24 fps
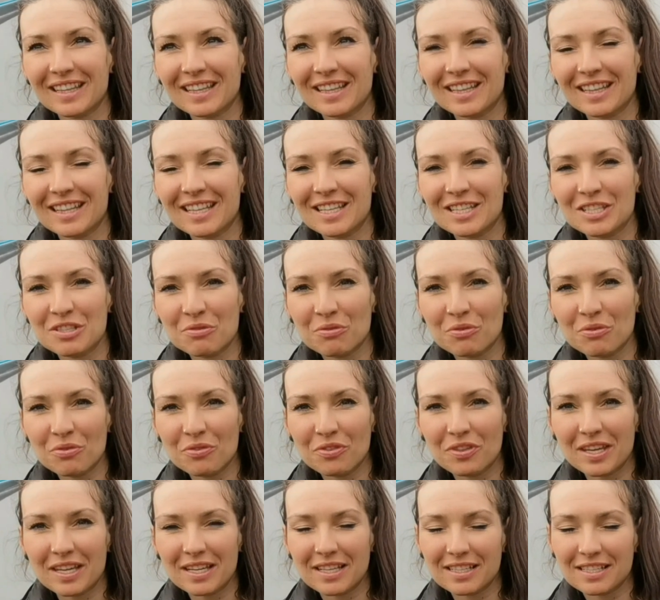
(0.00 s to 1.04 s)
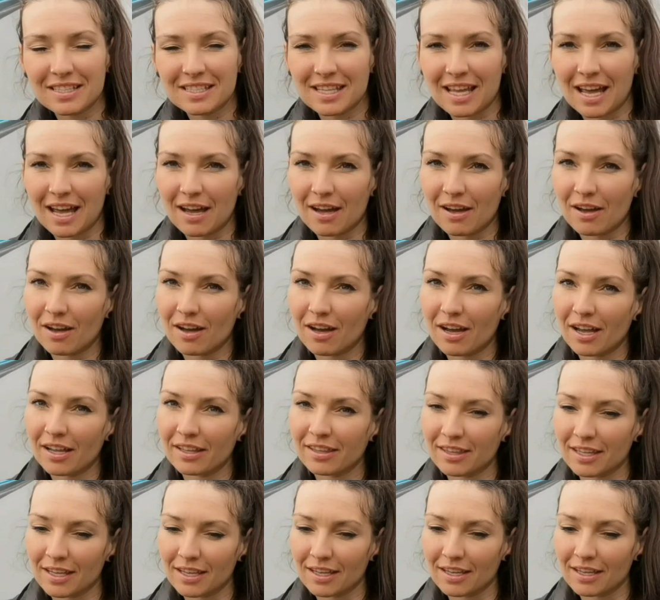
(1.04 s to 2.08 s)
These are all things that I
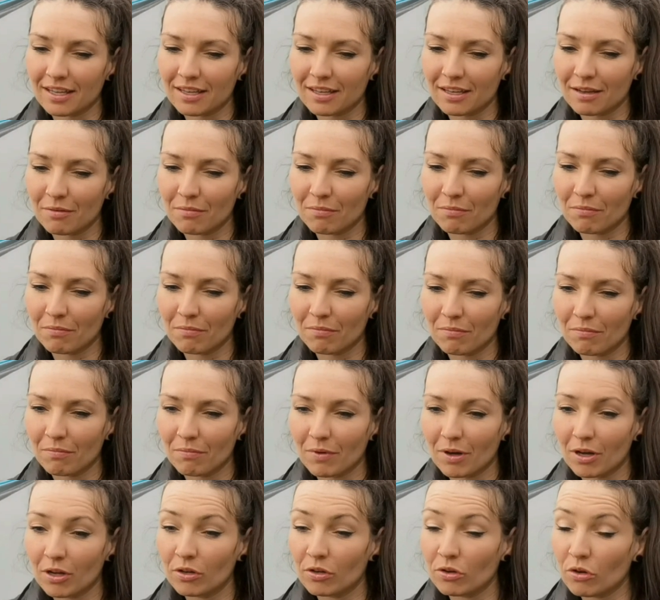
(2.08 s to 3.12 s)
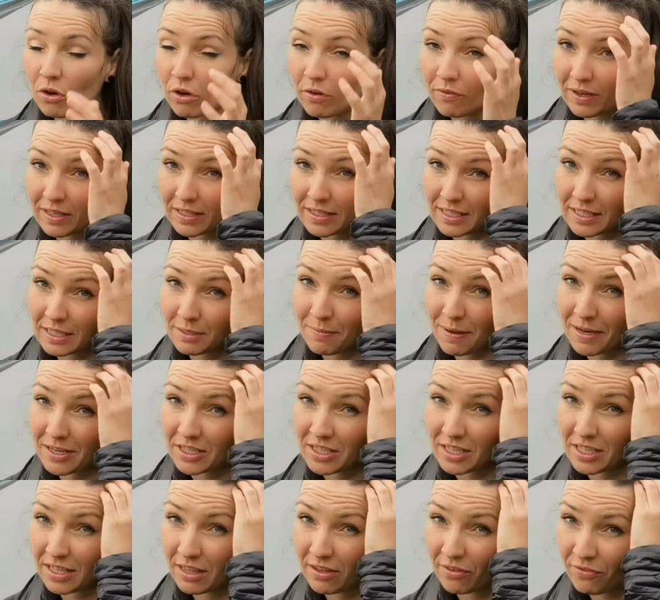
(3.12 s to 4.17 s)
think a lot of us,
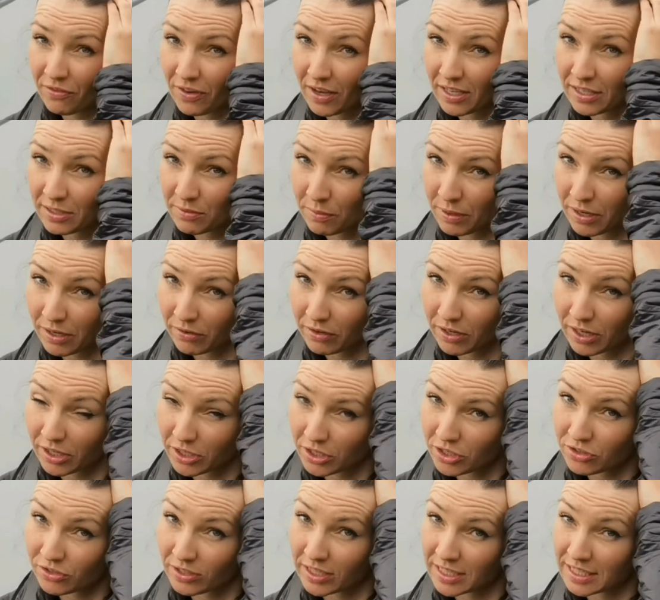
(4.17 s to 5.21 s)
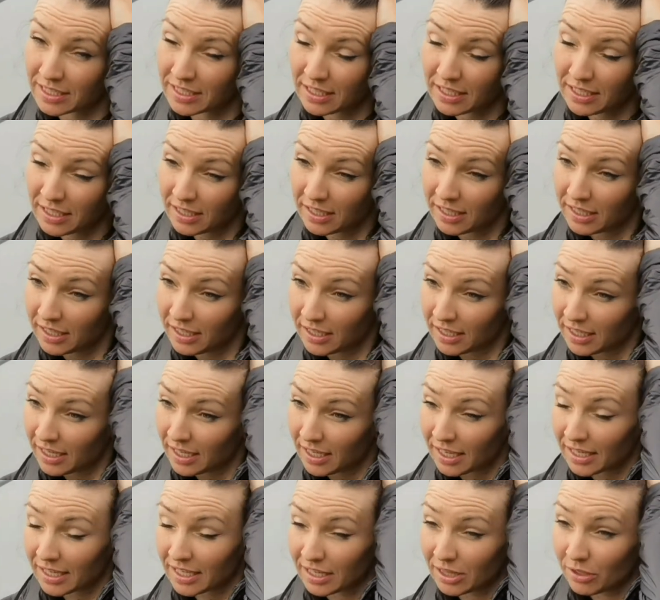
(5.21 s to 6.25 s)
especially in the first world countries
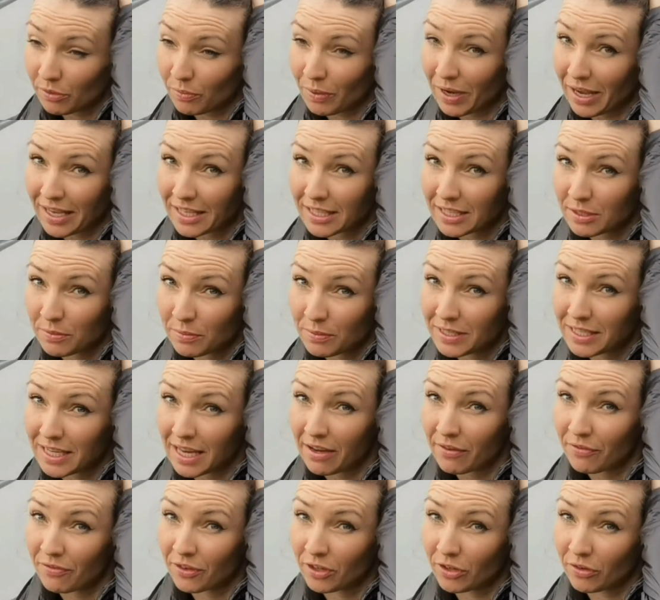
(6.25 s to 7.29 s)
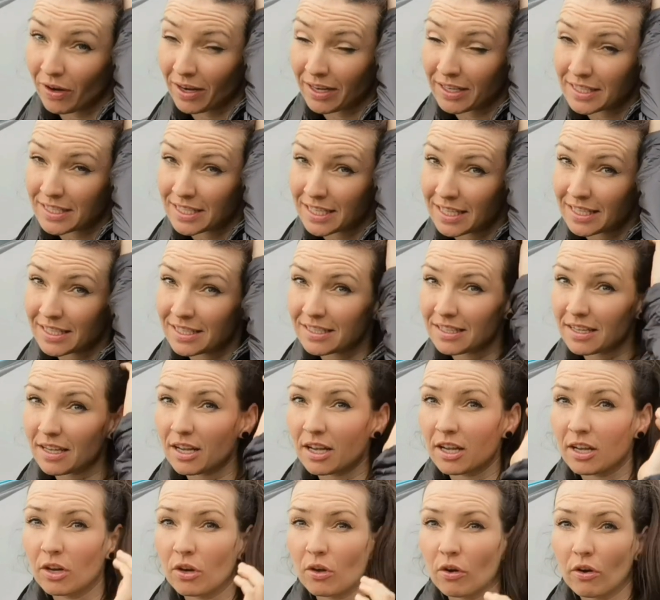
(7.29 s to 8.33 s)
and in the West, we take for granted
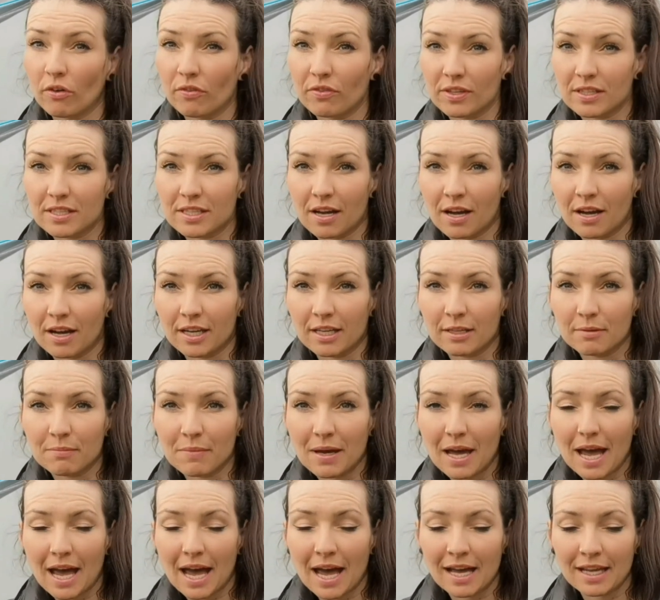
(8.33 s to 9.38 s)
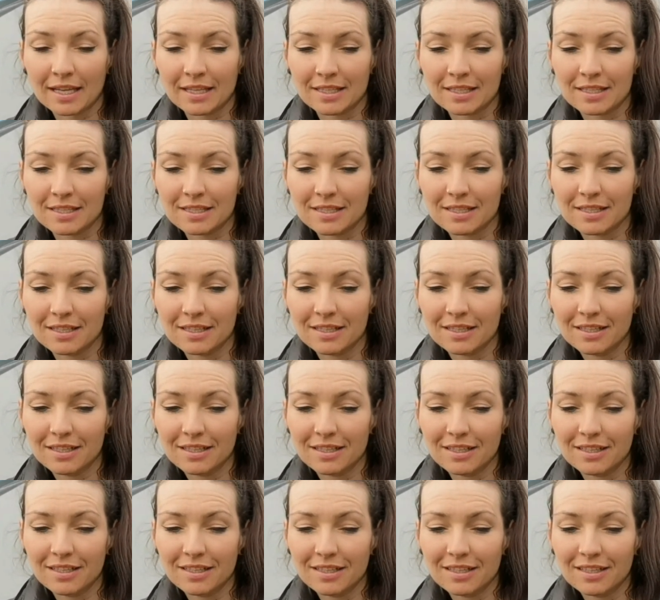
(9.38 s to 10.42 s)
a lot of the time. And
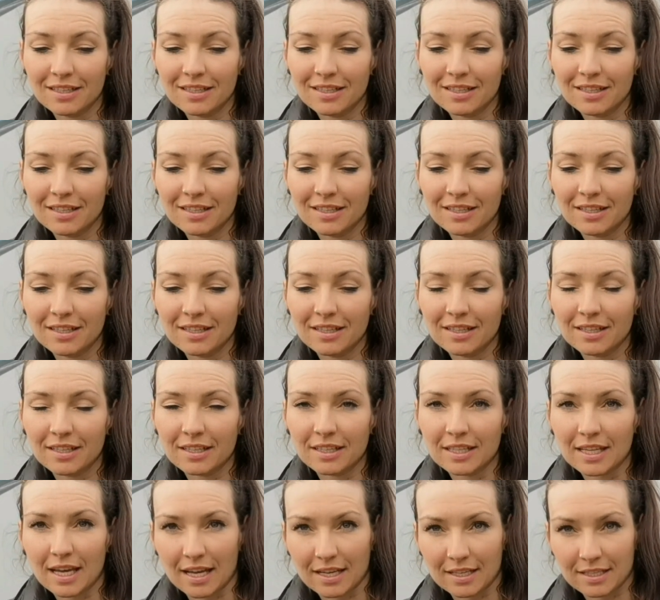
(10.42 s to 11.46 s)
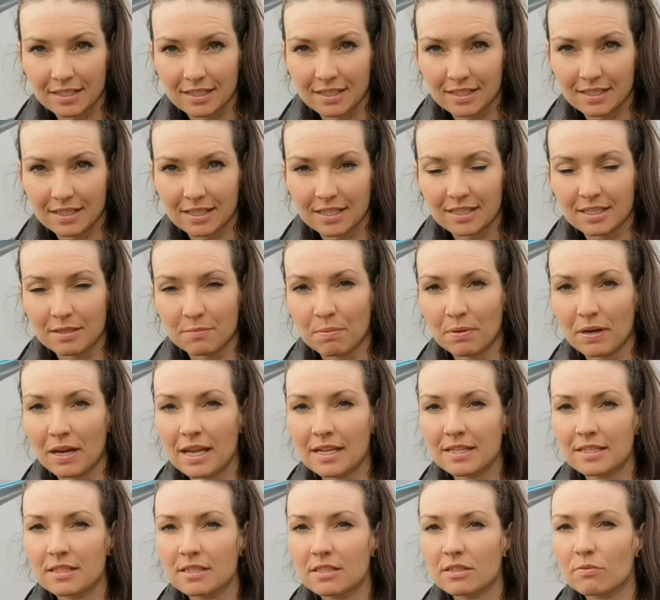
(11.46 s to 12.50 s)
yes, it's a
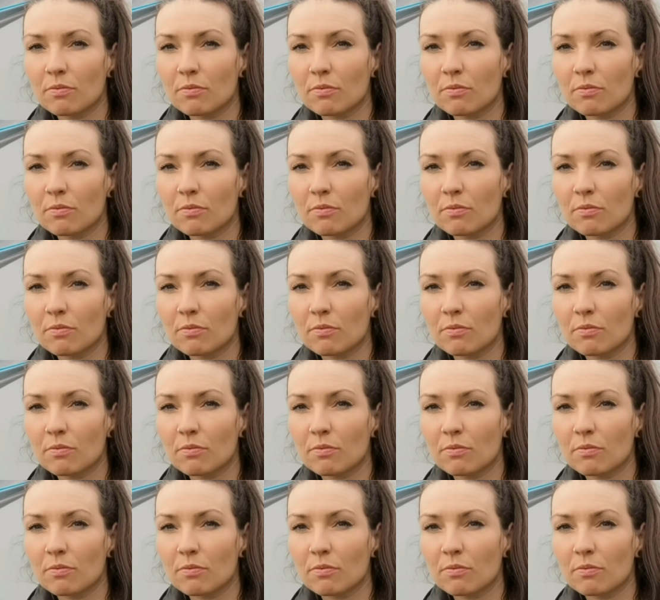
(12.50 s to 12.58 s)
pleasant